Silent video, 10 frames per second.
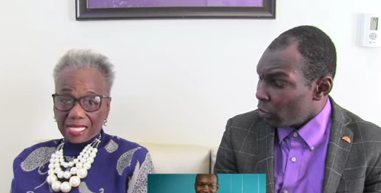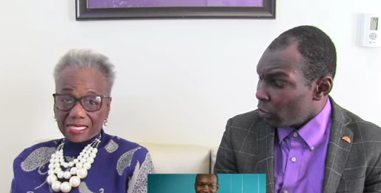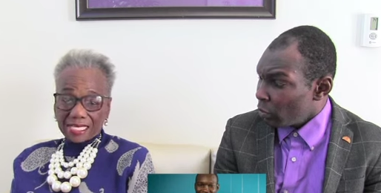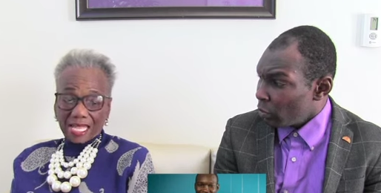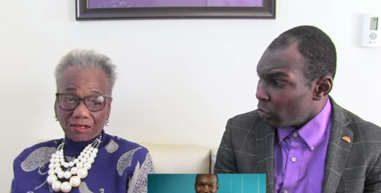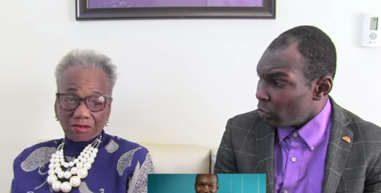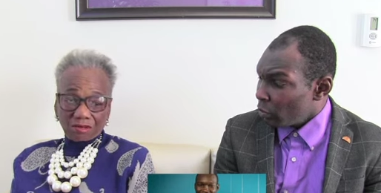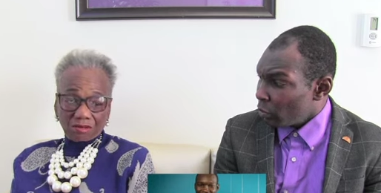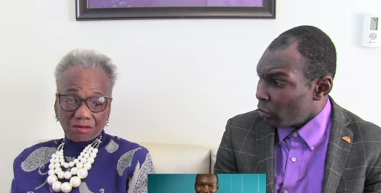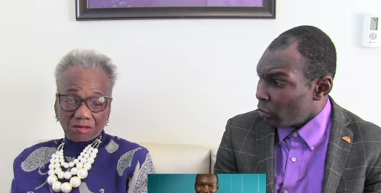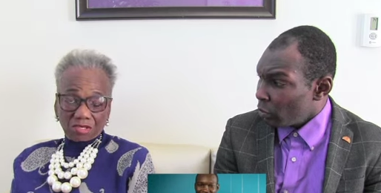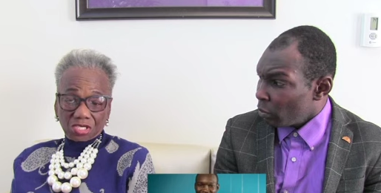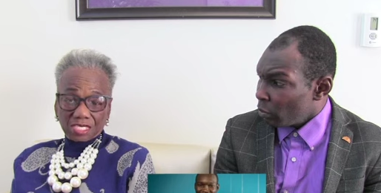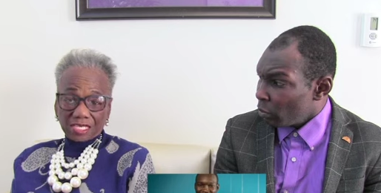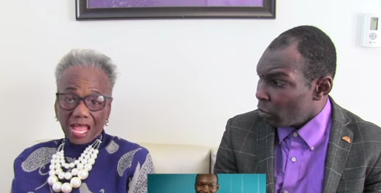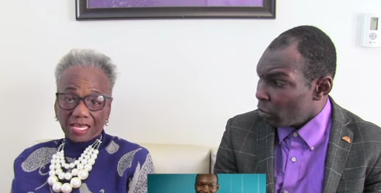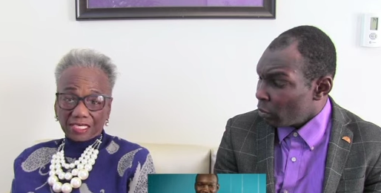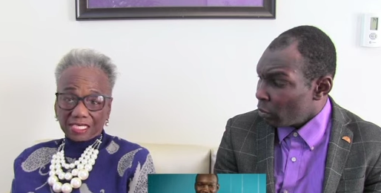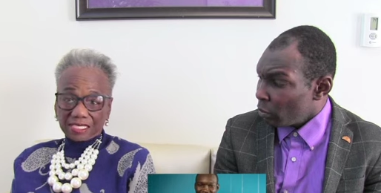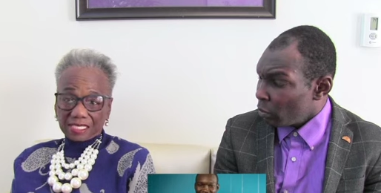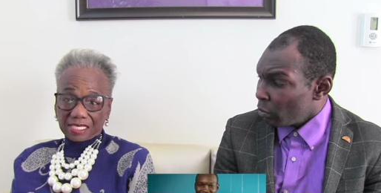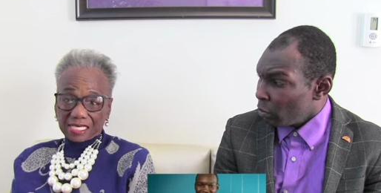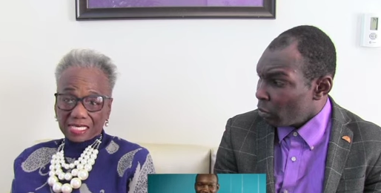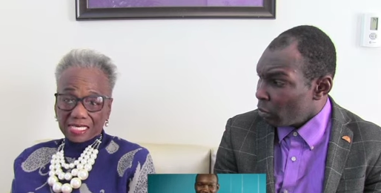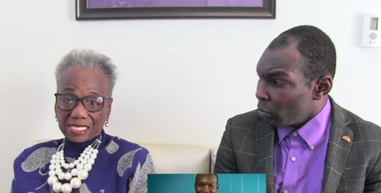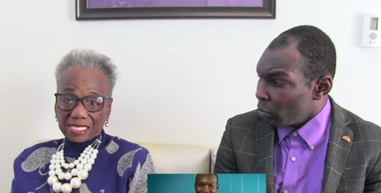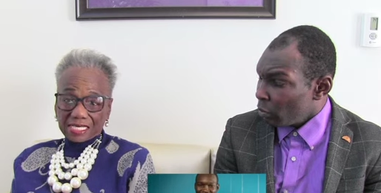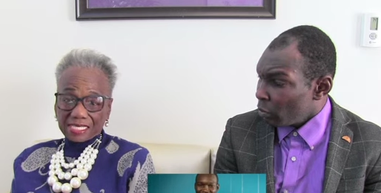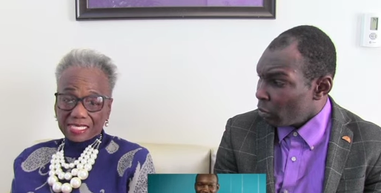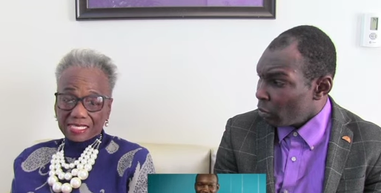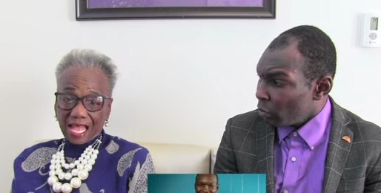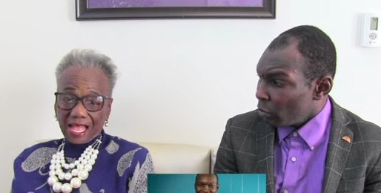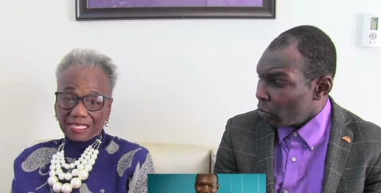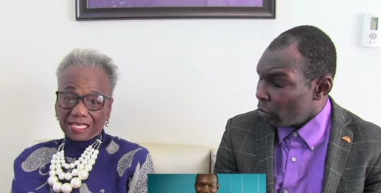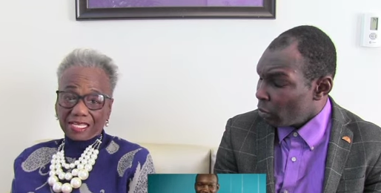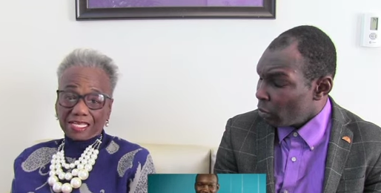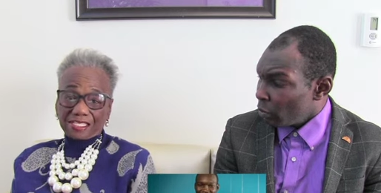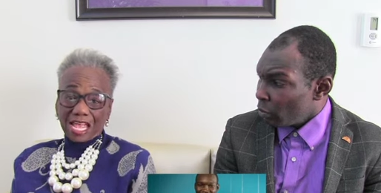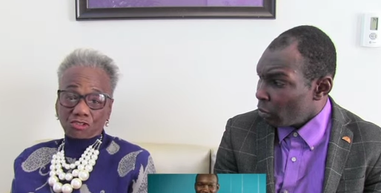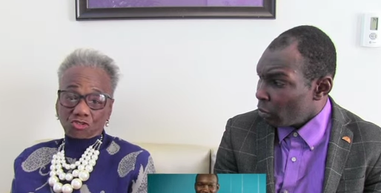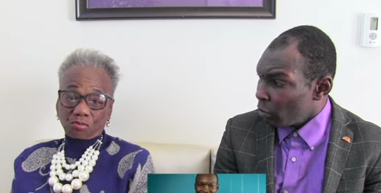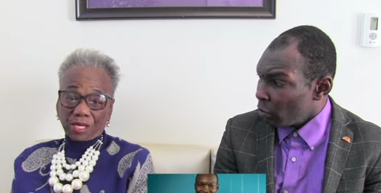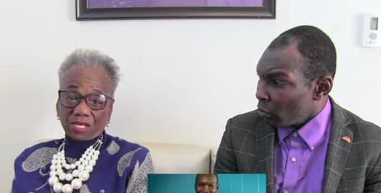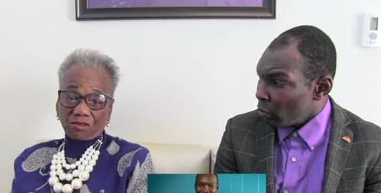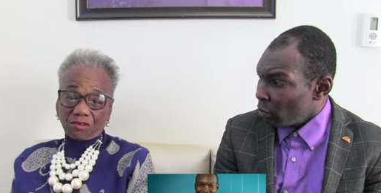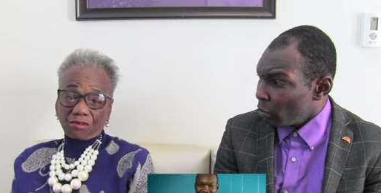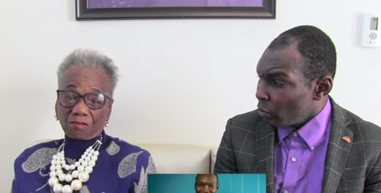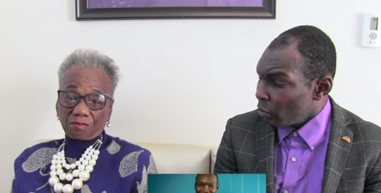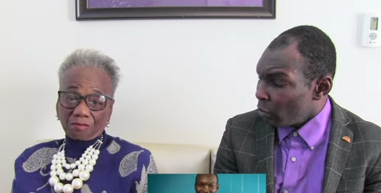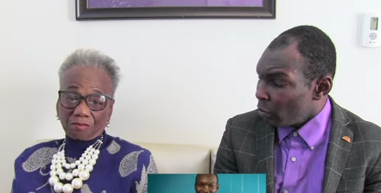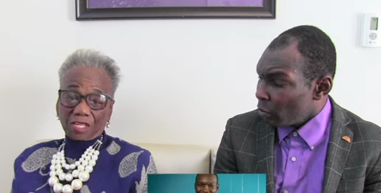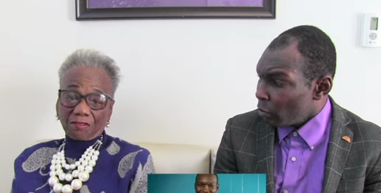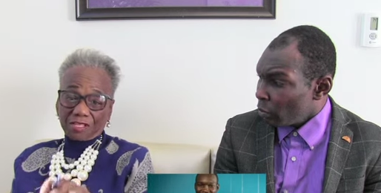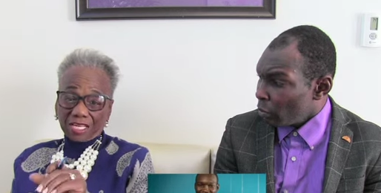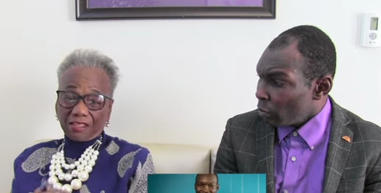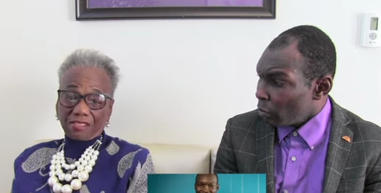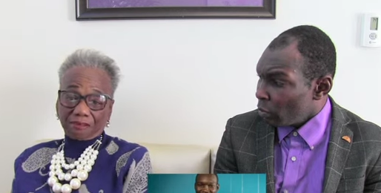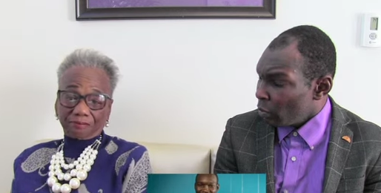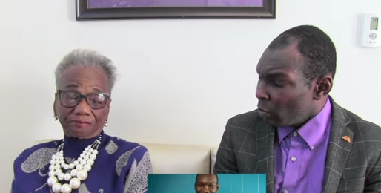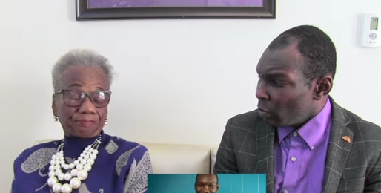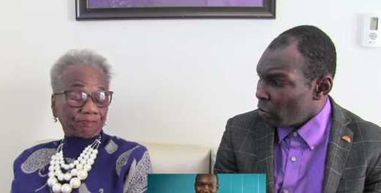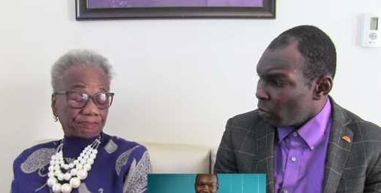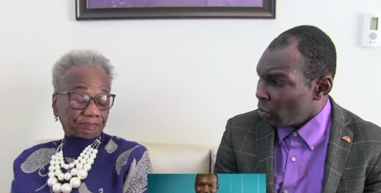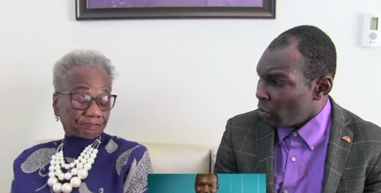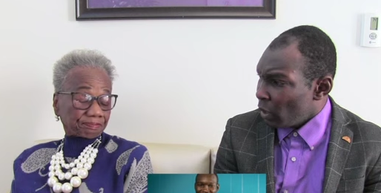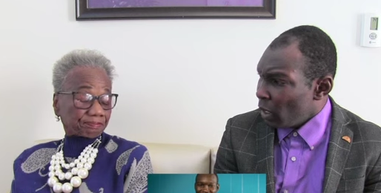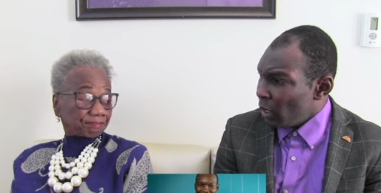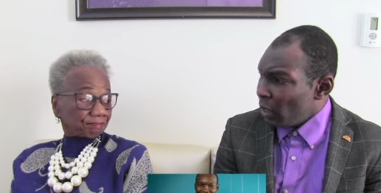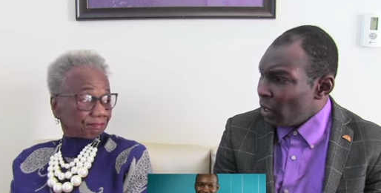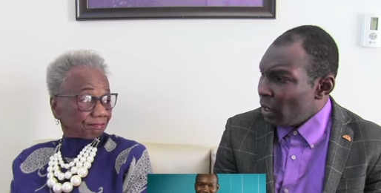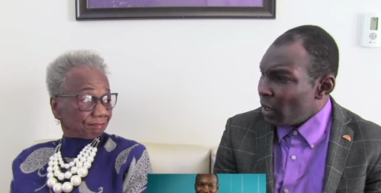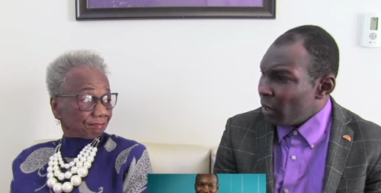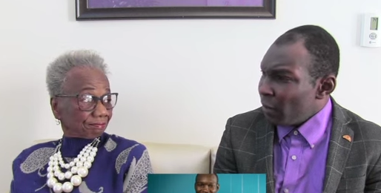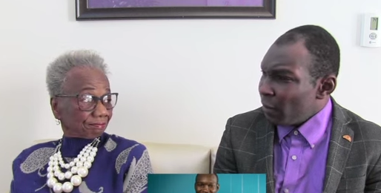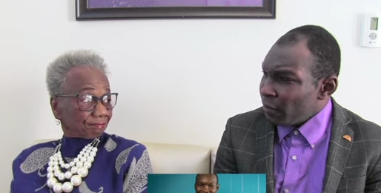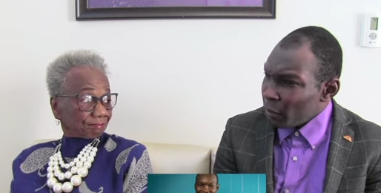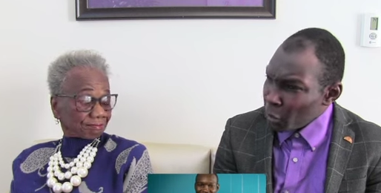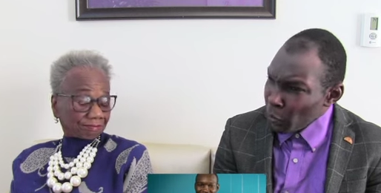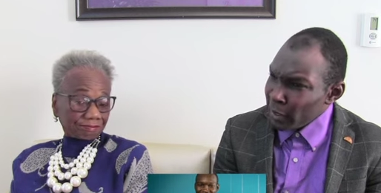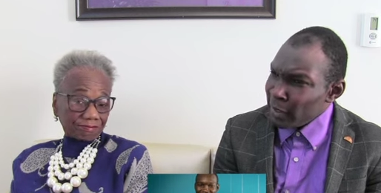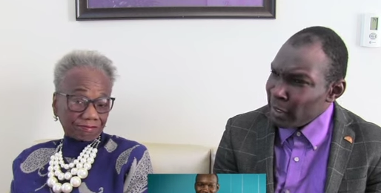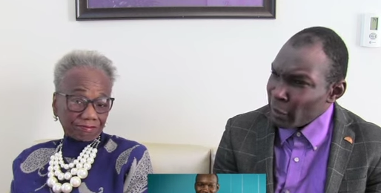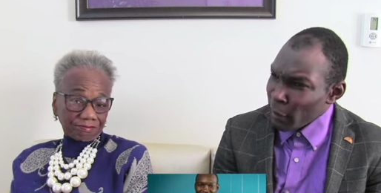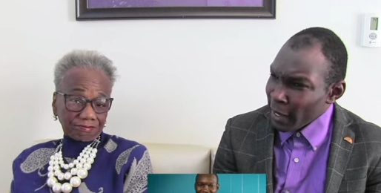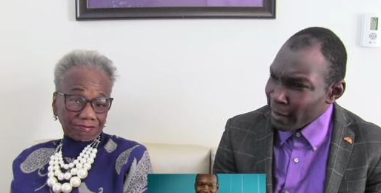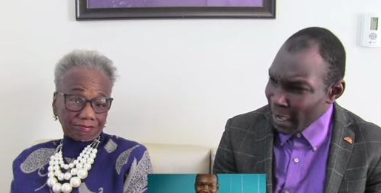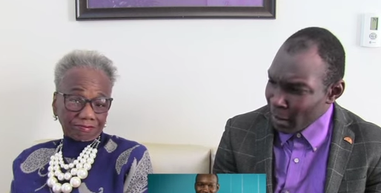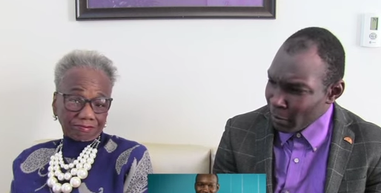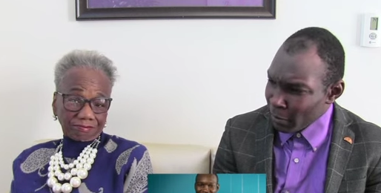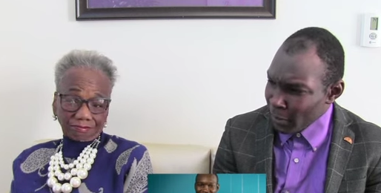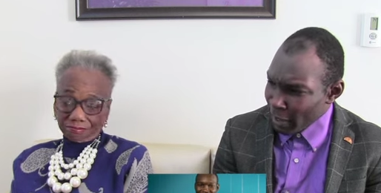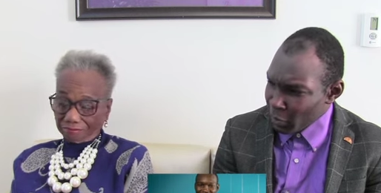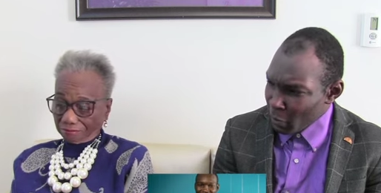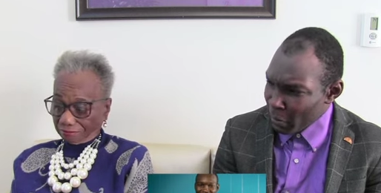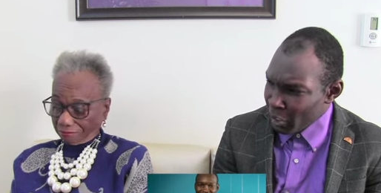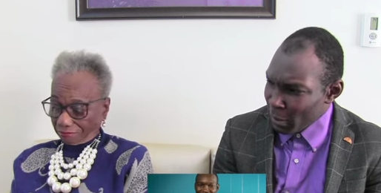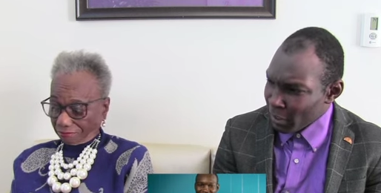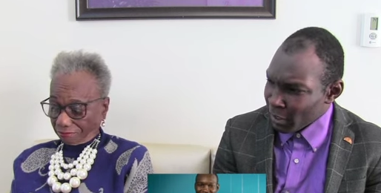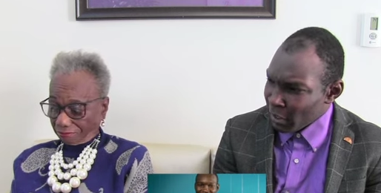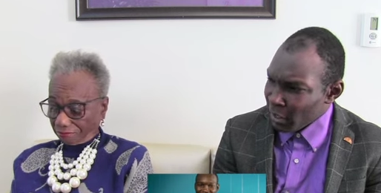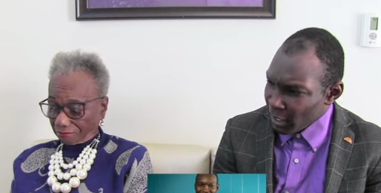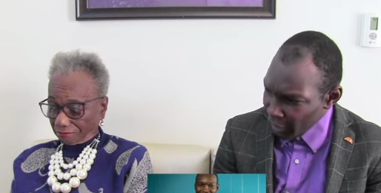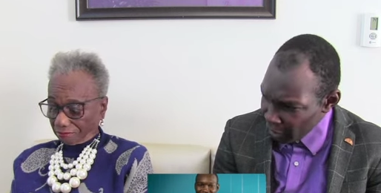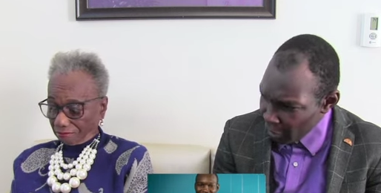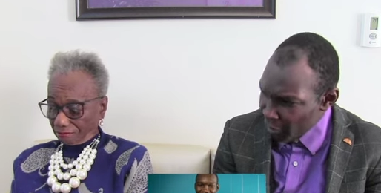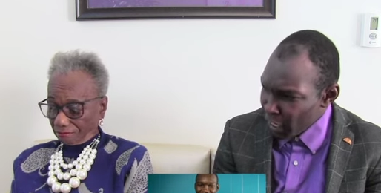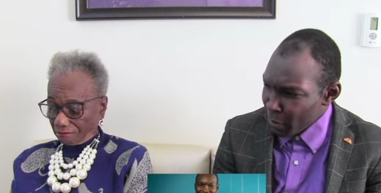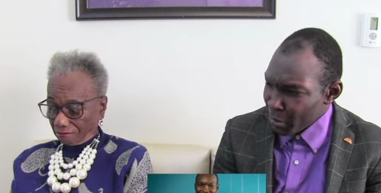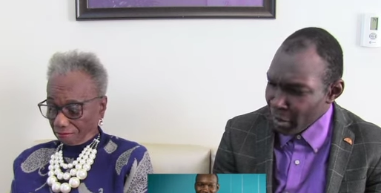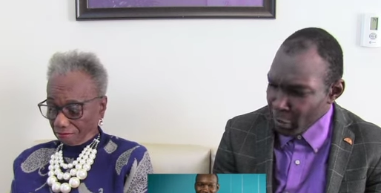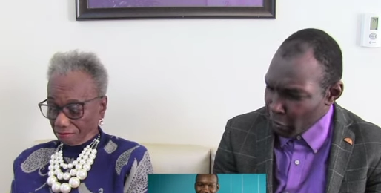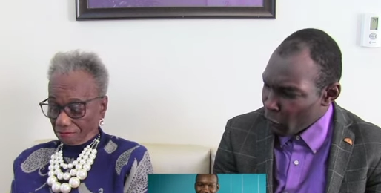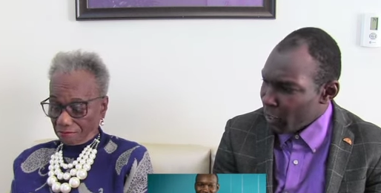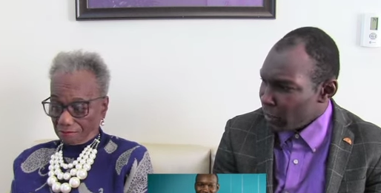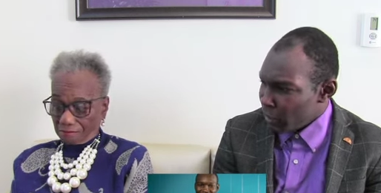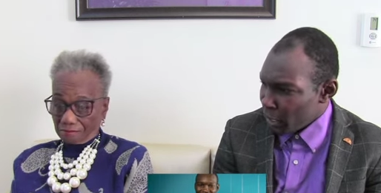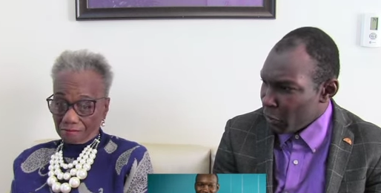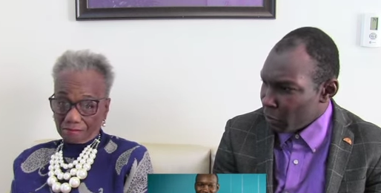Speaker 1: is that silent, silent exacerbator of death.
Speaker 2: Mm. From 2010 to right now, Councilwoman Jamison, in your neighborhood with the residents that